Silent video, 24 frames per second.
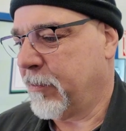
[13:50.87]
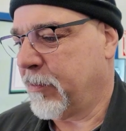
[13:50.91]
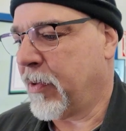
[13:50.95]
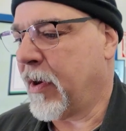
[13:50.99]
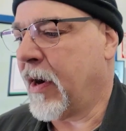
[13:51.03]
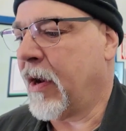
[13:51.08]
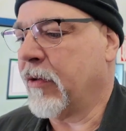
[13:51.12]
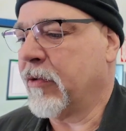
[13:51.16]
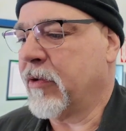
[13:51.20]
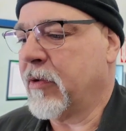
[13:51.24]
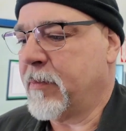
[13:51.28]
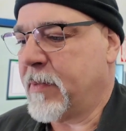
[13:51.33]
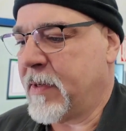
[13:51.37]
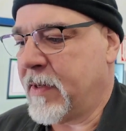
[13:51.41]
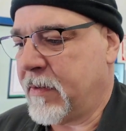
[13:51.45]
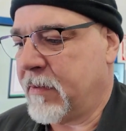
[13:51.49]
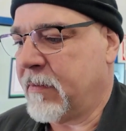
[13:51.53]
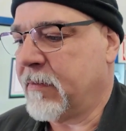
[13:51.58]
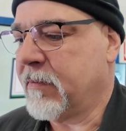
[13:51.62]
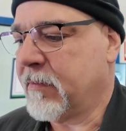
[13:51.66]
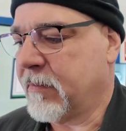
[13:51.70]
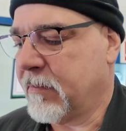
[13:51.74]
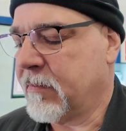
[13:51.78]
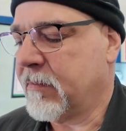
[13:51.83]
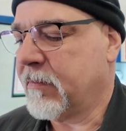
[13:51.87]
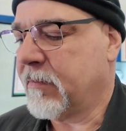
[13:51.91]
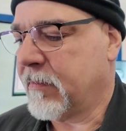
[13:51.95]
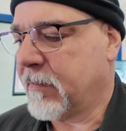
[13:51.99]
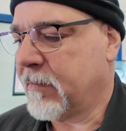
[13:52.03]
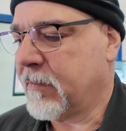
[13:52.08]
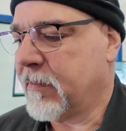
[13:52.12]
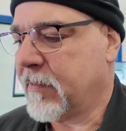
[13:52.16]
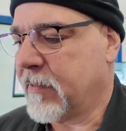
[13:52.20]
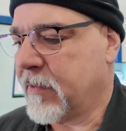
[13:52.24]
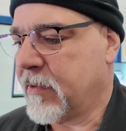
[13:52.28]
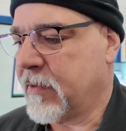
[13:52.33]
proud to be
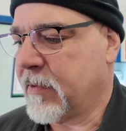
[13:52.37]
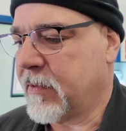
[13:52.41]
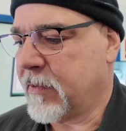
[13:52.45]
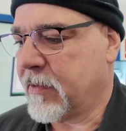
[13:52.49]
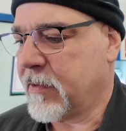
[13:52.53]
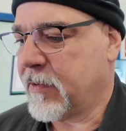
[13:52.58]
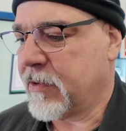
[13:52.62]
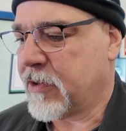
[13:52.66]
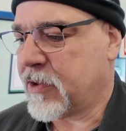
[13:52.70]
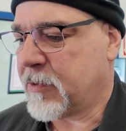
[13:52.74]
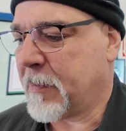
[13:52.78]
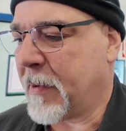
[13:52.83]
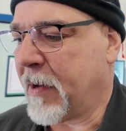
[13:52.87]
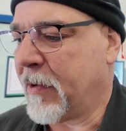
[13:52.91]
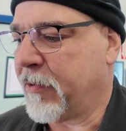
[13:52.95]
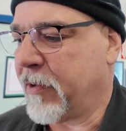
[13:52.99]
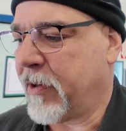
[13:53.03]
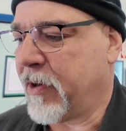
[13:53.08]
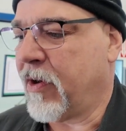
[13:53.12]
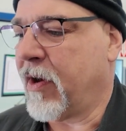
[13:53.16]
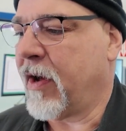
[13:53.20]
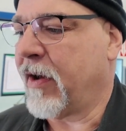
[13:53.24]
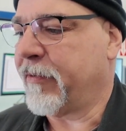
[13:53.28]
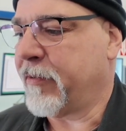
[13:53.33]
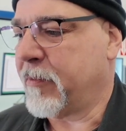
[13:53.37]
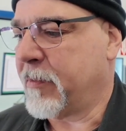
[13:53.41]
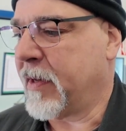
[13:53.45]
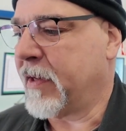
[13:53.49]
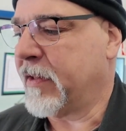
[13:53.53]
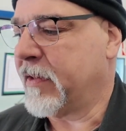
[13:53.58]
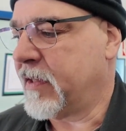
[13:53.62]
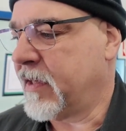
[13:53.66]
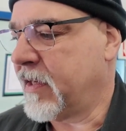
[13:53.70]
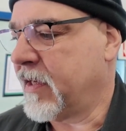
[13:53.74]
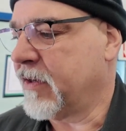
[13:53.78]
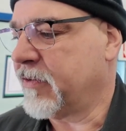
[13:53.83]
spouting off
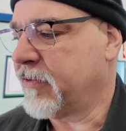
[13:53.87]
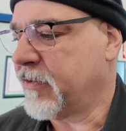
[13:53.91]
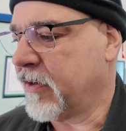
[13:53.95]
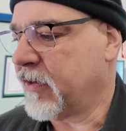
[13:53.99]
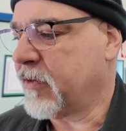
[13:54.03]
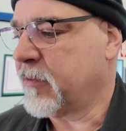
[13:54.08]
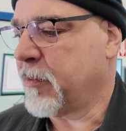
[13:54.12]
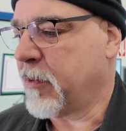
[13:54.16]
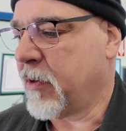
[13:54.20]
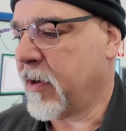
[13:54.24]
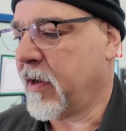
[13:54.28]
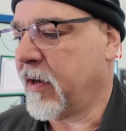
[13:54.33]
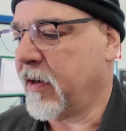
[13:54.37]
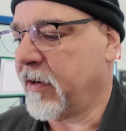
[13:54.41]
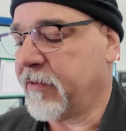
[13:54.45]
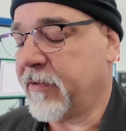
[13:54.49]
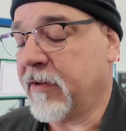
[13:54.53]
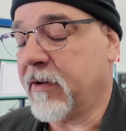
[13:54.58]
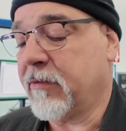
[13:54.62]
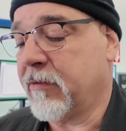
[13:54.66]
about the SX products.